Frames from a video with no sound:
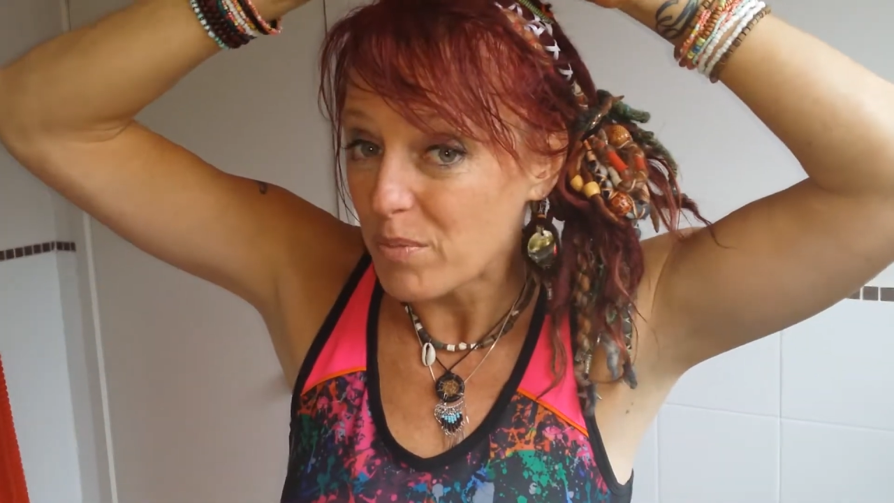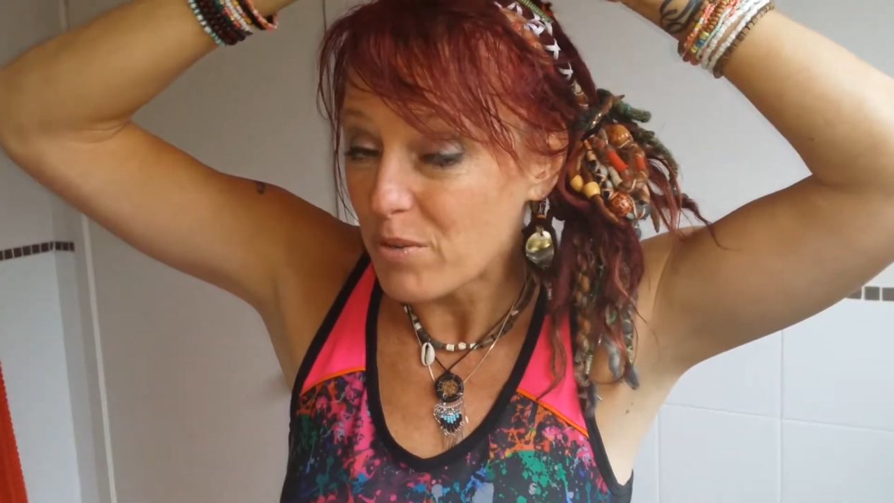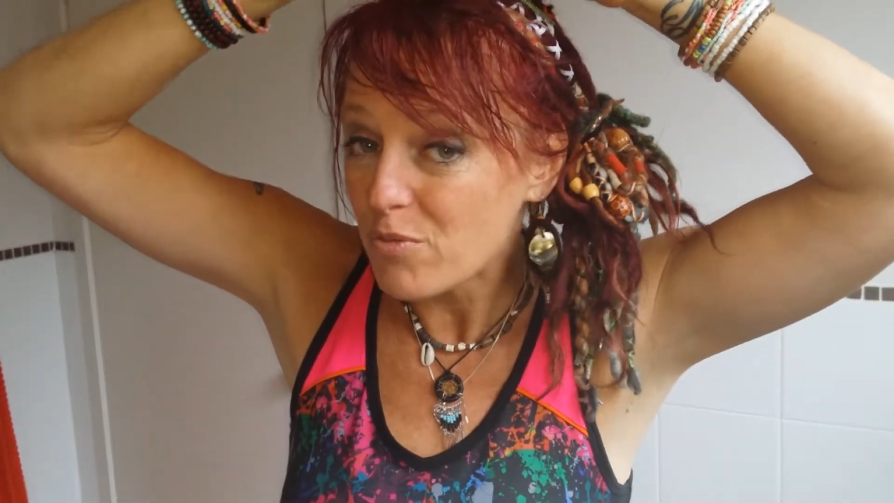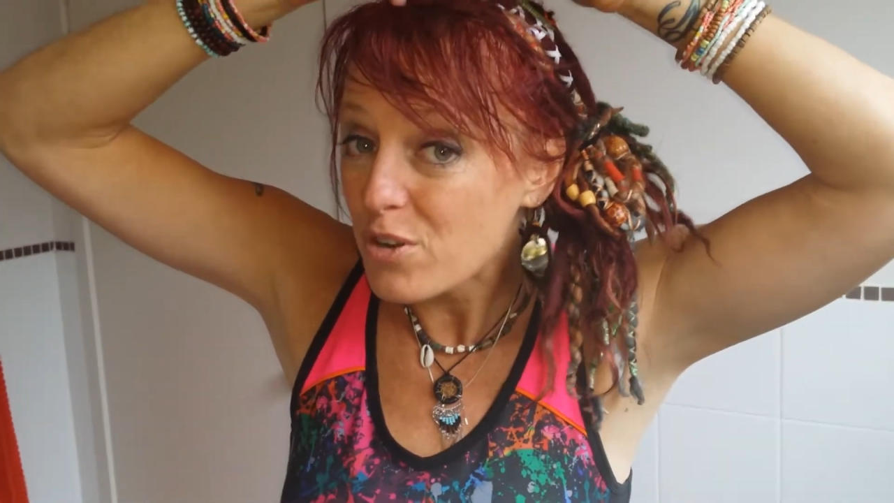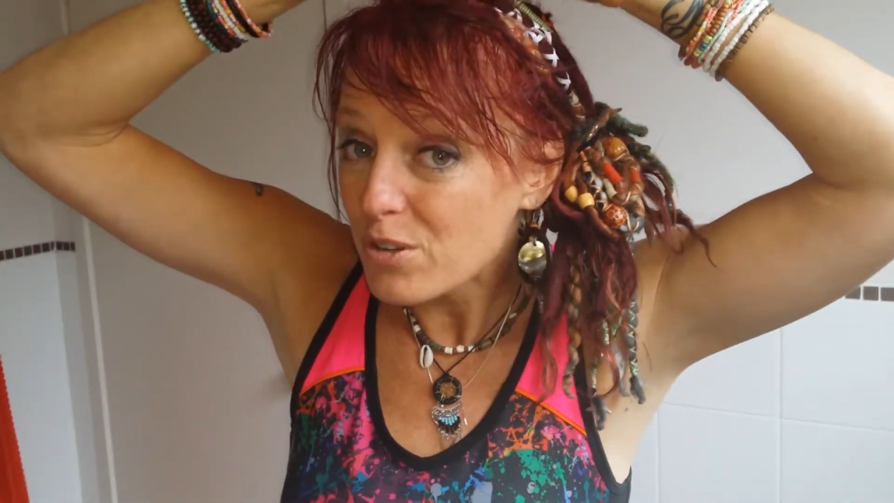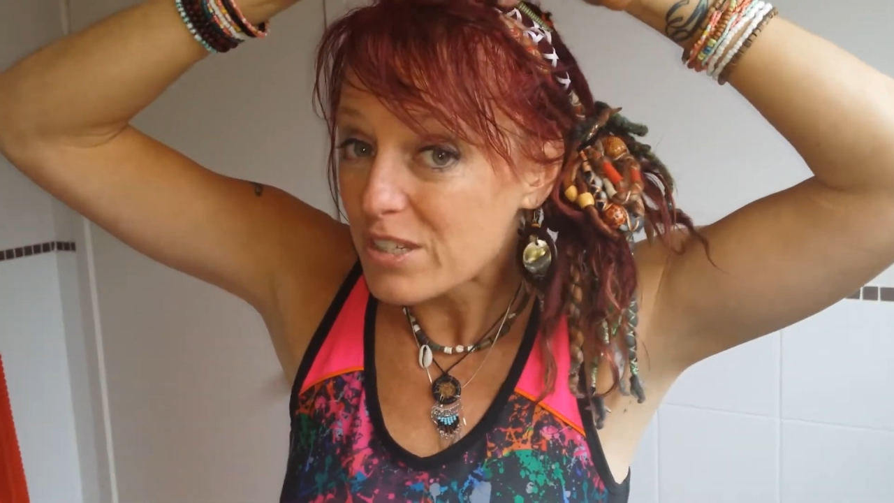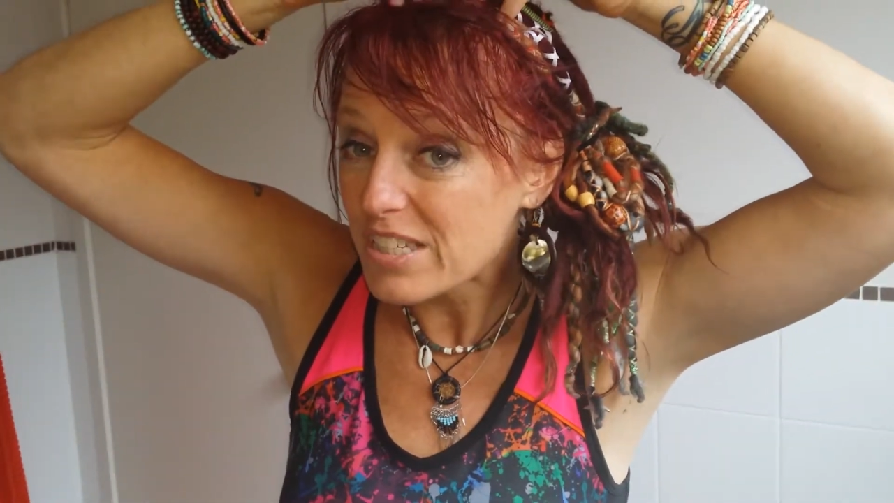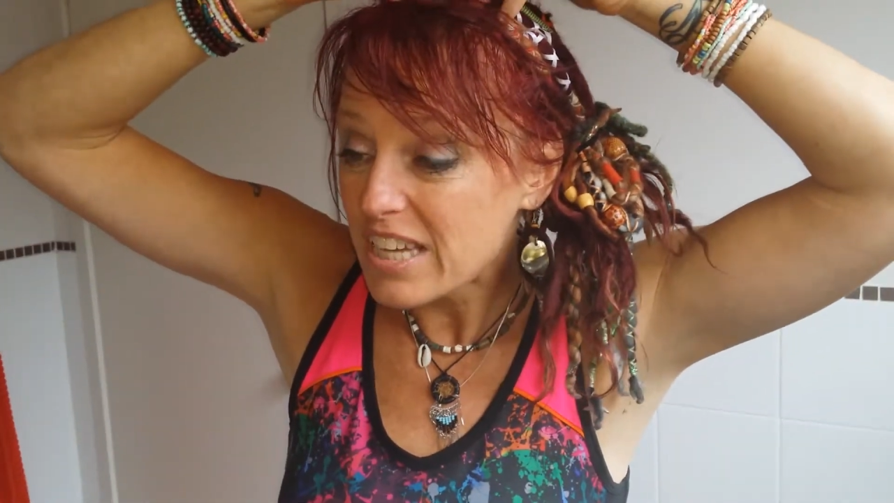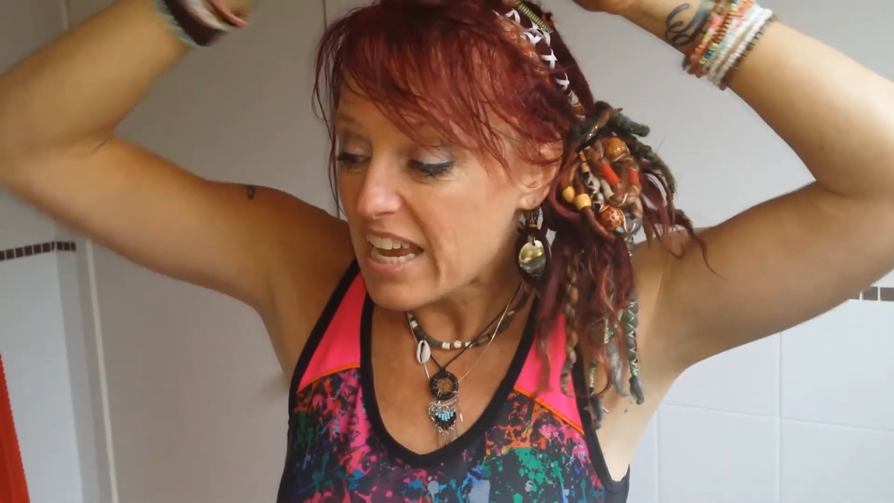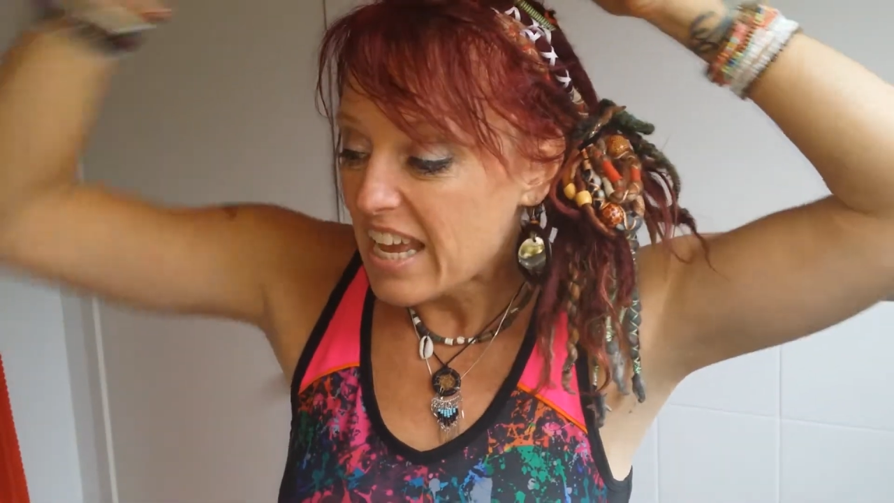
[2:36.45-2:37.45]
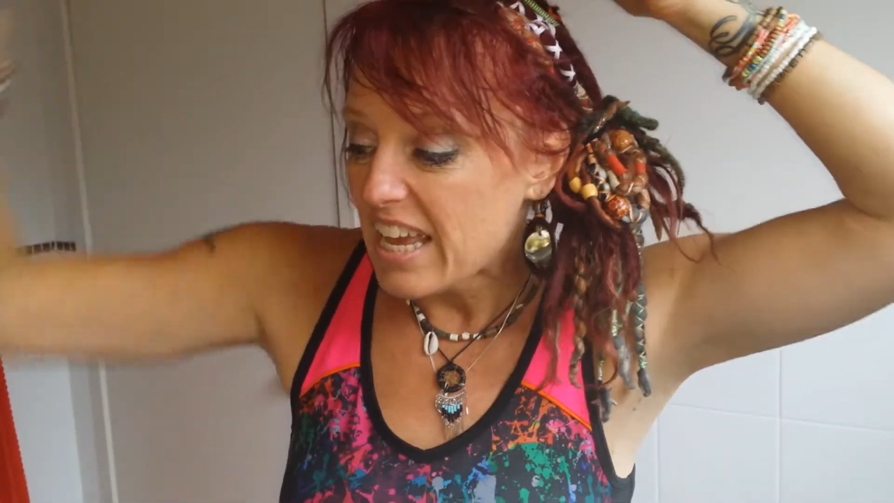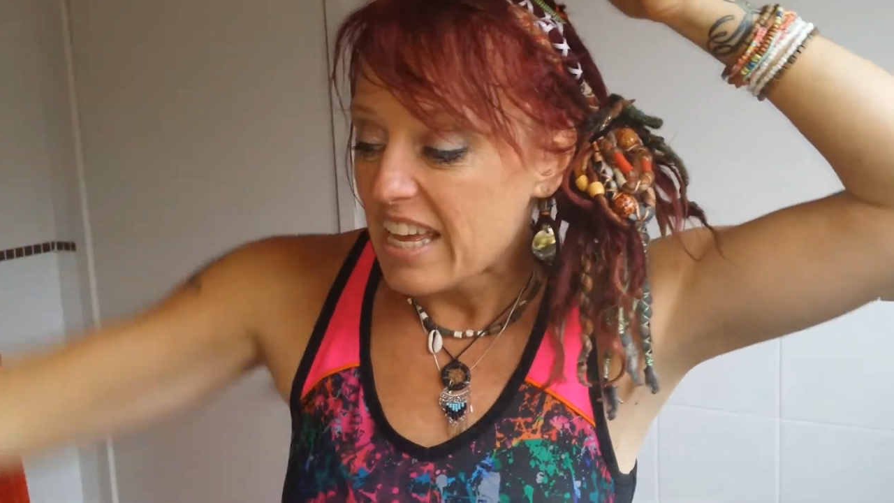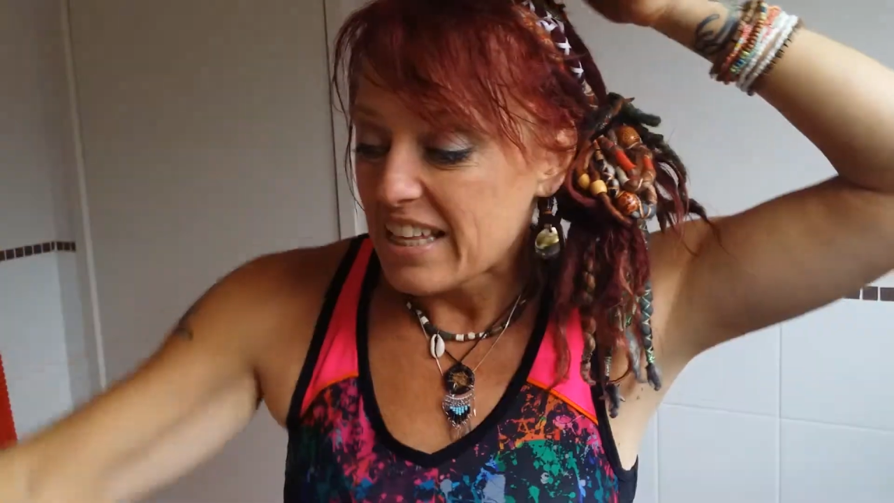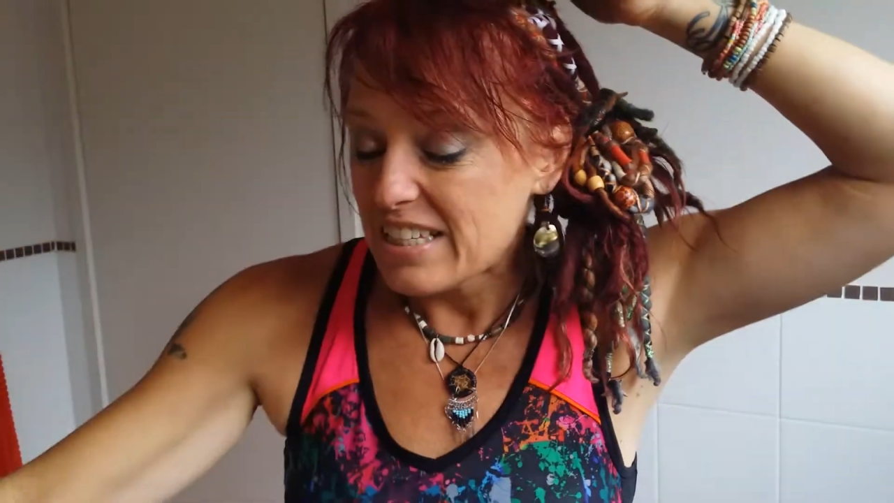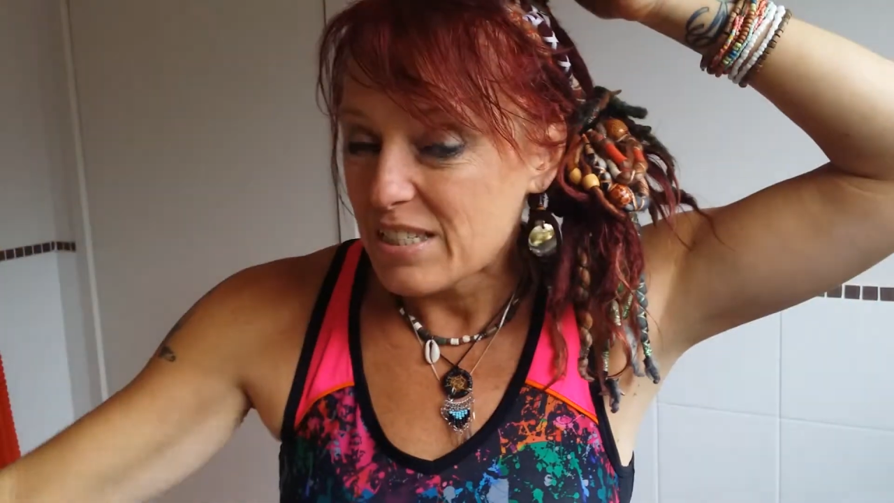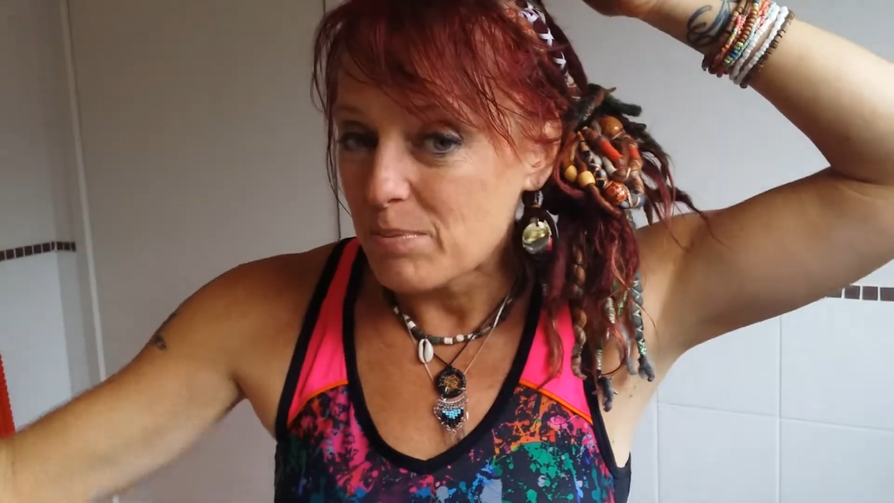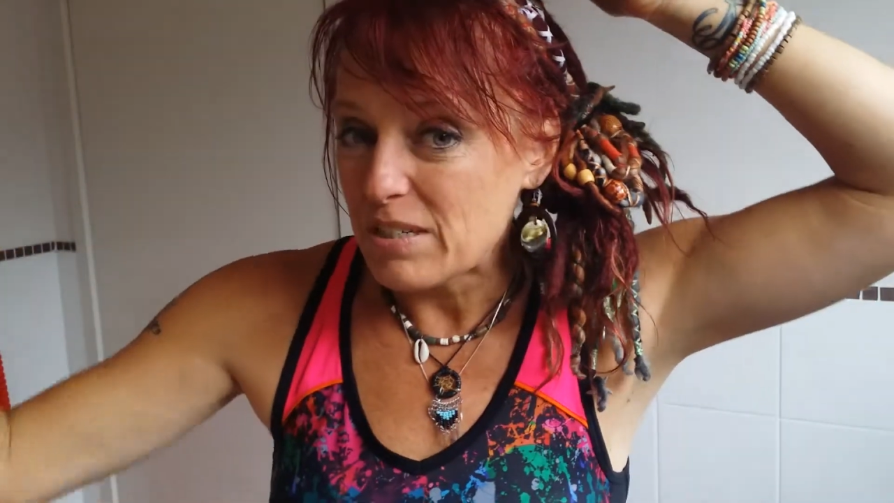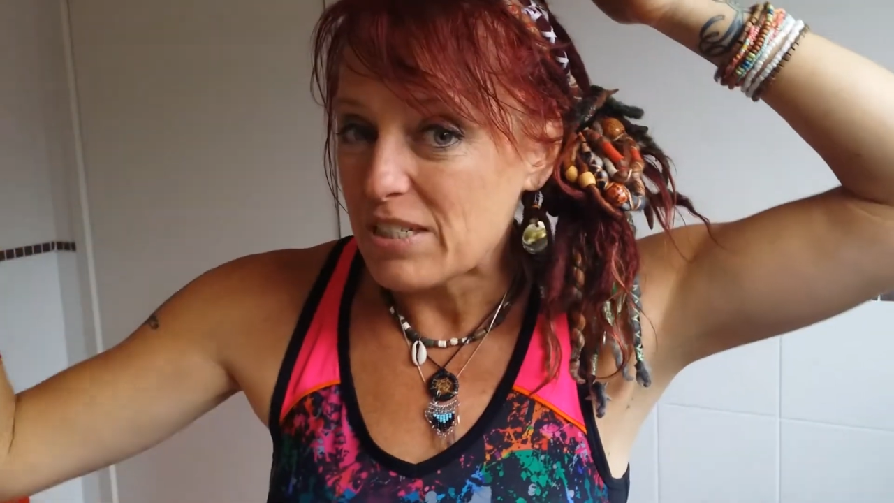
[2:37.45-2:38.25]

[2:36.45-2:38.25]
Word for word: my roots. It's a bit